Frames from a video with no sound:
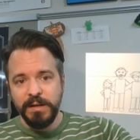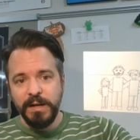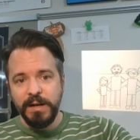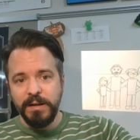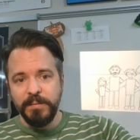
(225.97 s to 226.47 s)

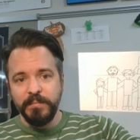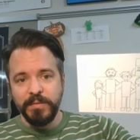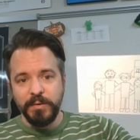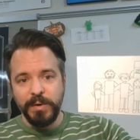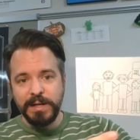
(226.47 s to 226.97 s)

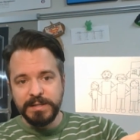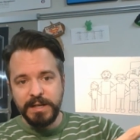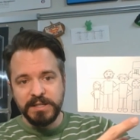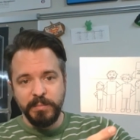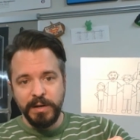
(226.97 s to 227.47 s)
the right
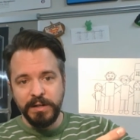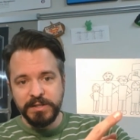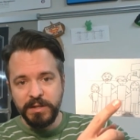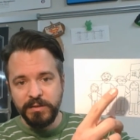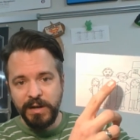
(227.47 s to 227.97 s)
size compared to
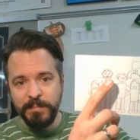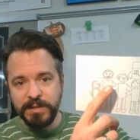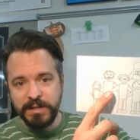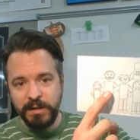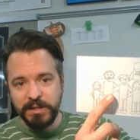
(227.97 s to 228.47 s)
each other. I'm
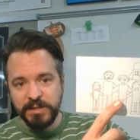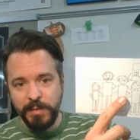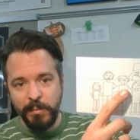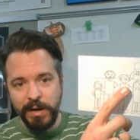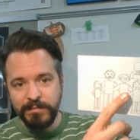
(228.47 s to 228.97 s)
the tallest,
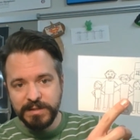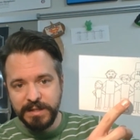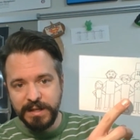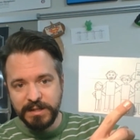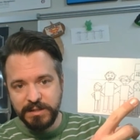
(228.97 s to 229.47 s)
my wife is the
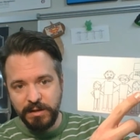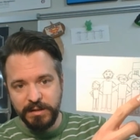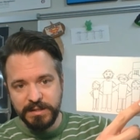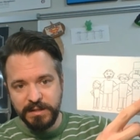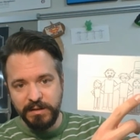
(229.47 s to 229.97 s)
next
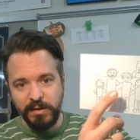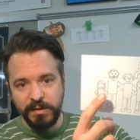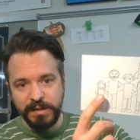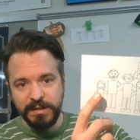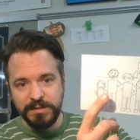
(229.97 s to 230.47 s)
tallest, and
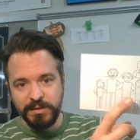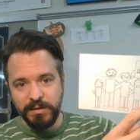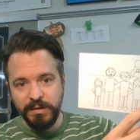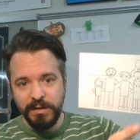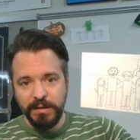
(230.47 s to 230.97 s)
our kids
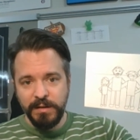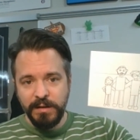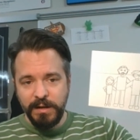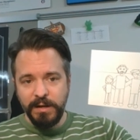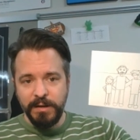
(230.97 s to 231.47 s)
are
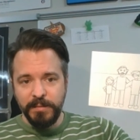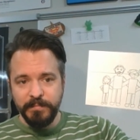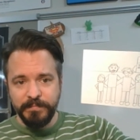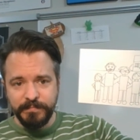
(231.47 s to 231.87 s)
the